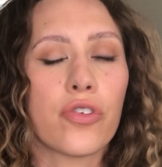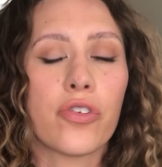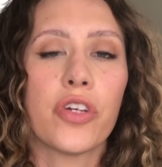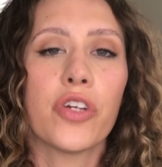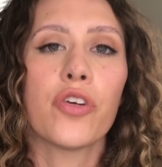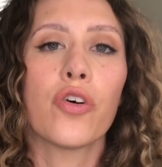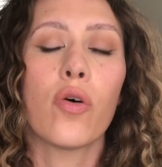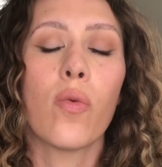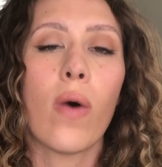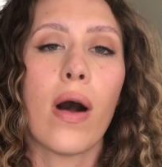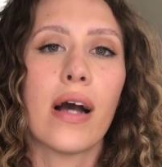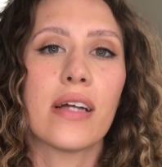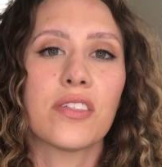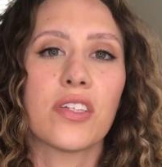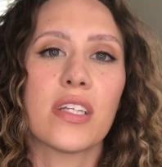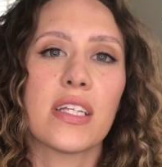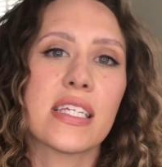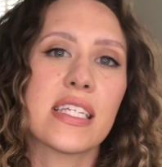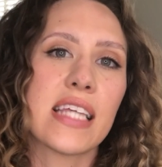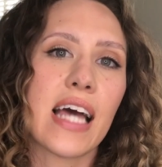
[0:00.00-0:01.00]
you'll want to
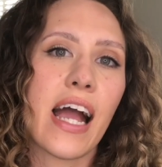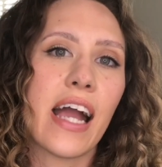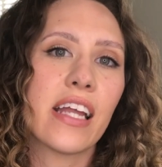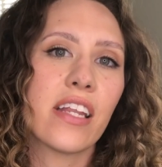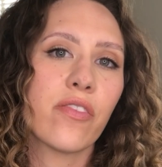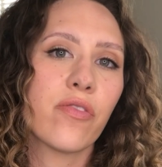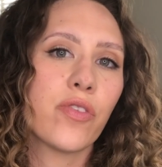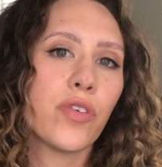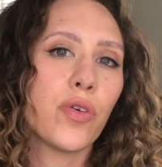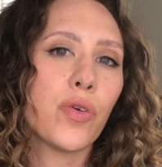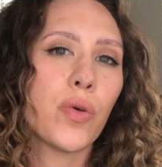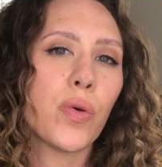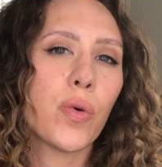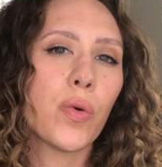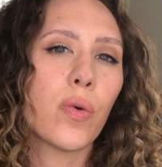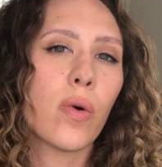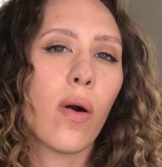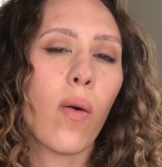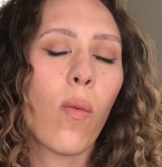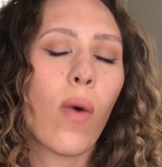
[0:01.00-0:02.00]
decide if
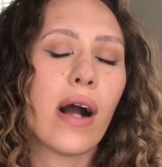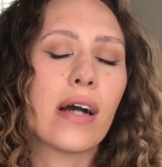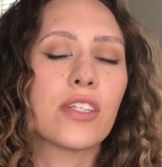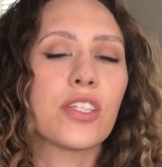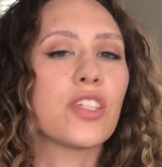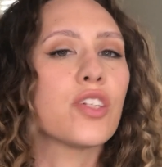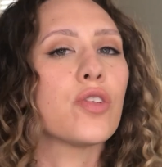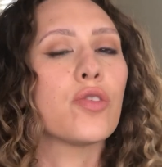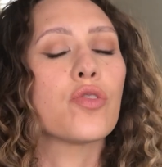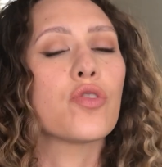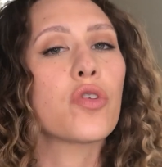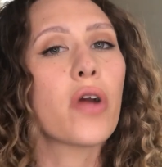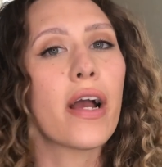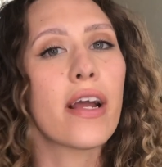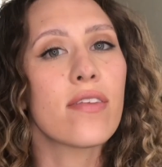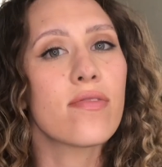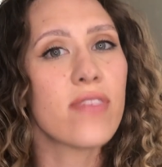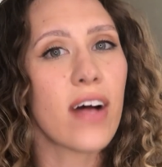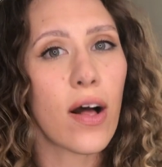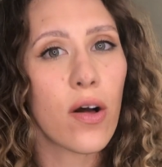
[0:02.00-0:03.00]
you want to try and
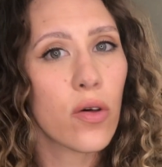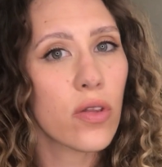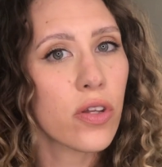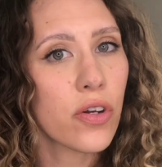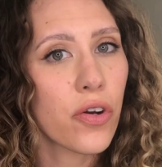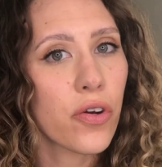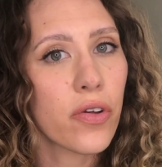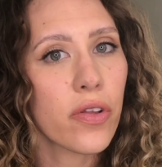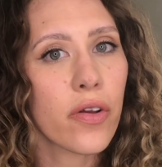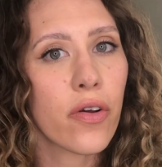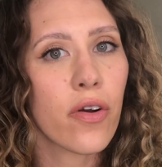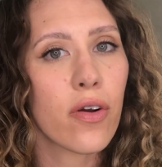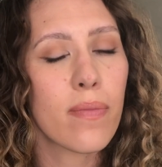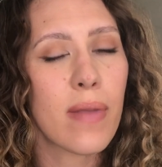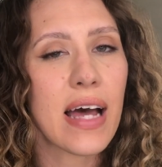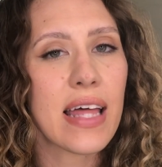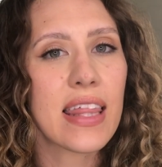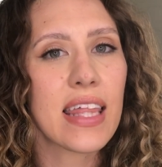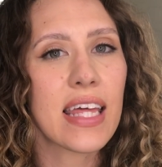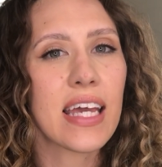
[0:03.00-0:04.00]
follow the curly girl
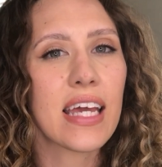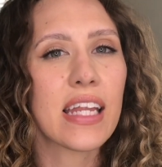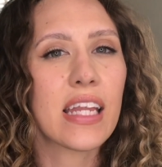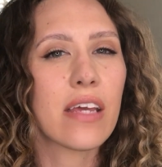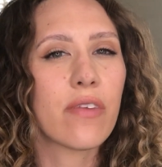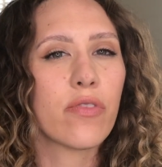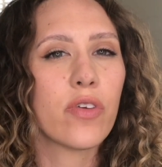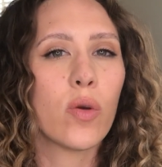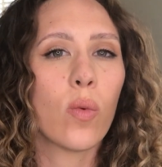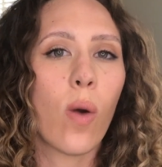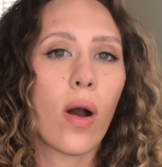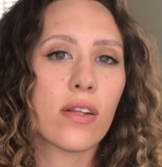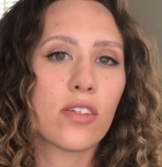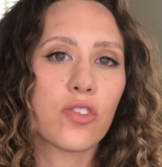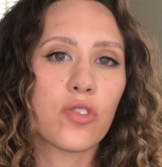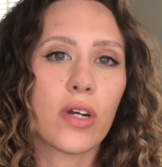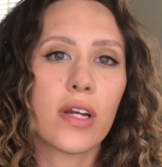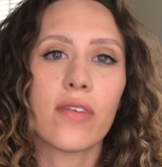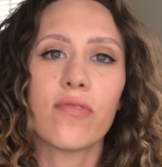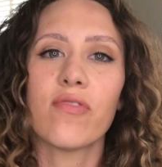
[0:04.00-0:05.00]
method, if you want to try
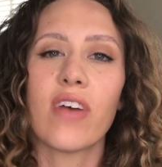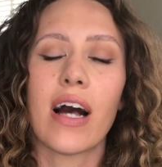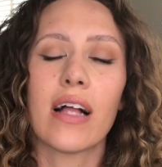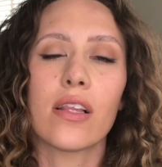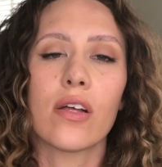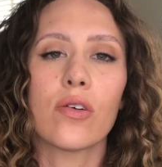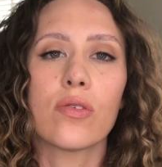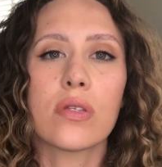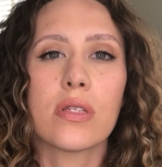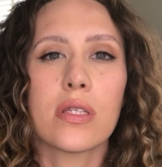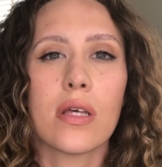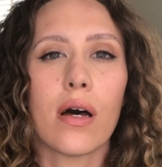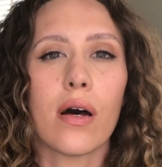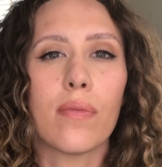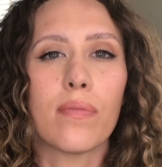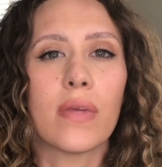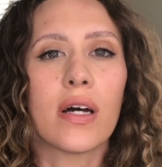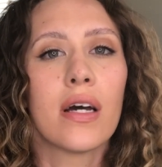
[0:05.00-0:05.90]
and follow some